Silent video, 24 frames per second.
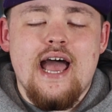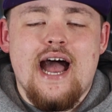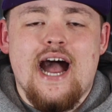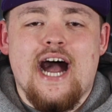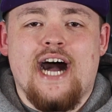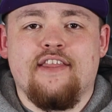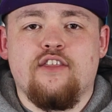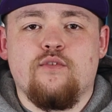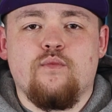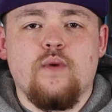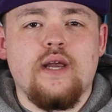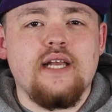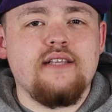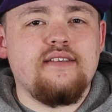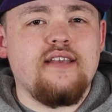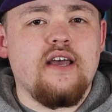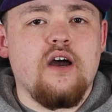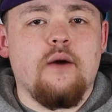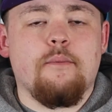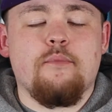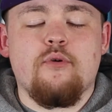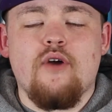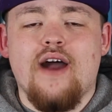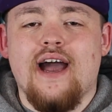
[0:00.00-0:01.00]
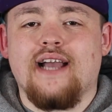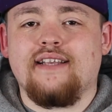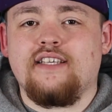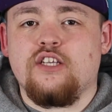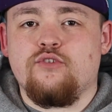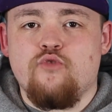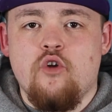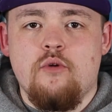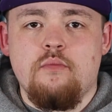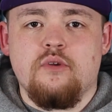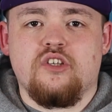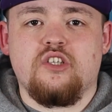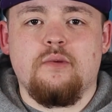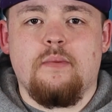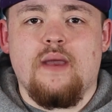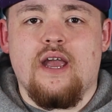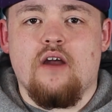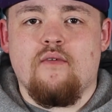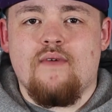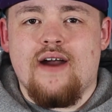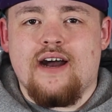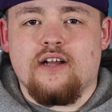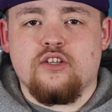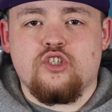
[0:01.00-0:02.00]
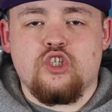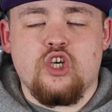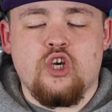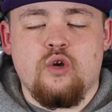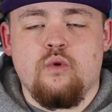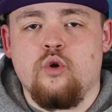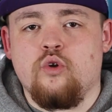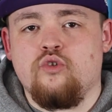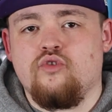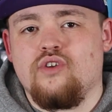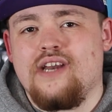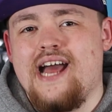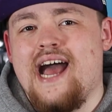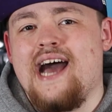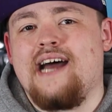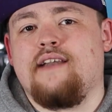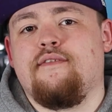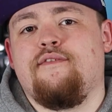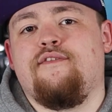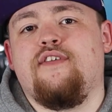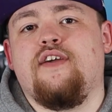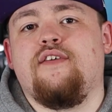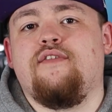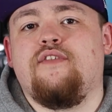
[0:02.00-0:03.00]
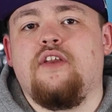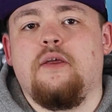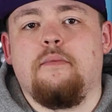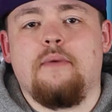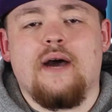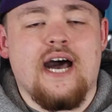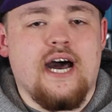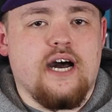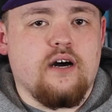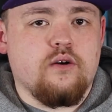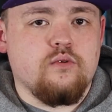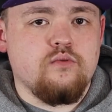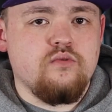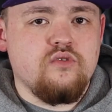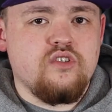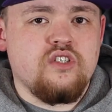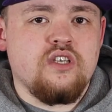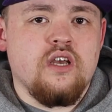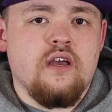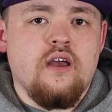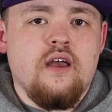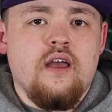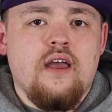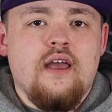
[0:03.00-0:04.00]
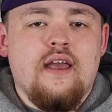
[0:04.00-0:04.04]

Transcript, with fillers: and the retail price is rumoured to be around two hundred and fifty pounds.